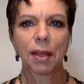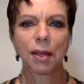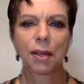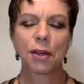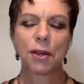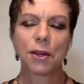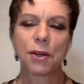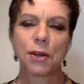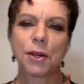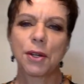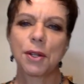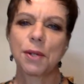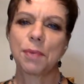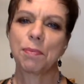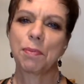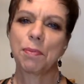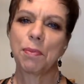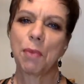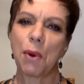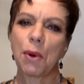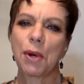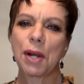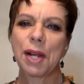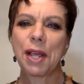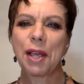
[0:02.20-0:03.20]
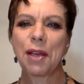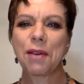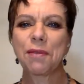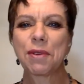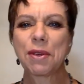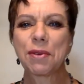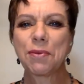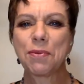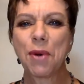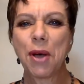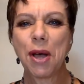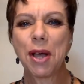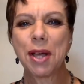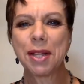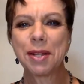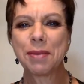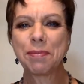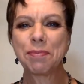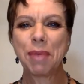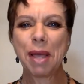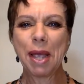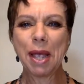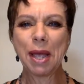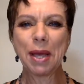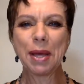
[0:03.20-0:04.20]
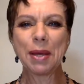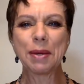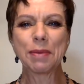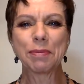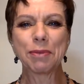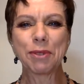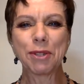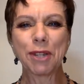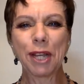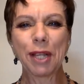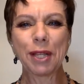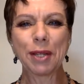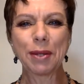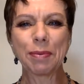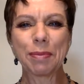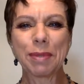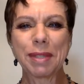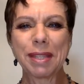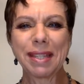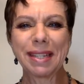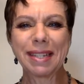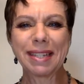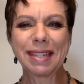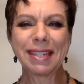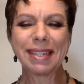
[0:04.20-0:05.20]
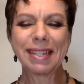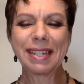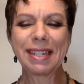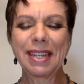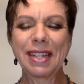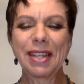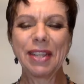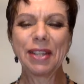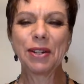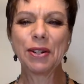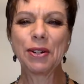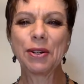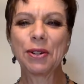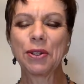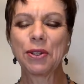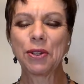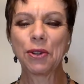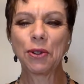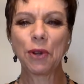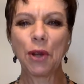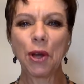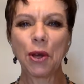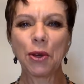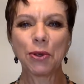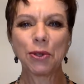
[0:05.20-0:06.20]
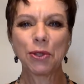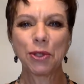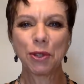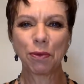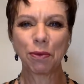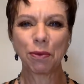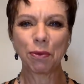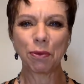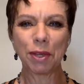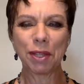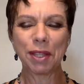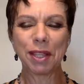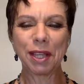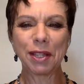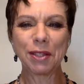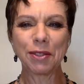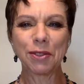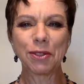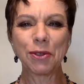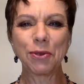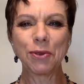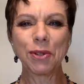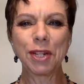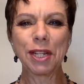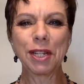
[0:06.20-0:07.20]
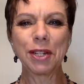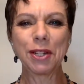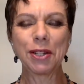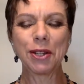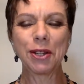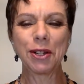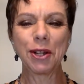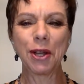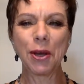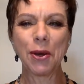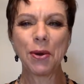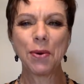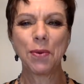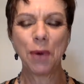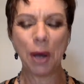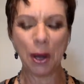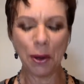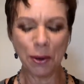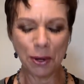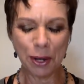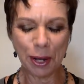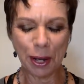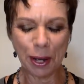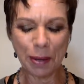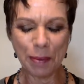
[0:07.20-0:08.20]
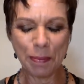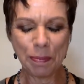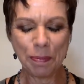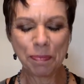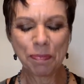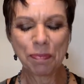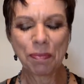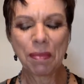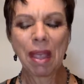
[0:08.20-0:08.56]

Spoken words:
Good morning, everyone. Pam Jacobson here, your host of Three Things You Need to Know. Welcome.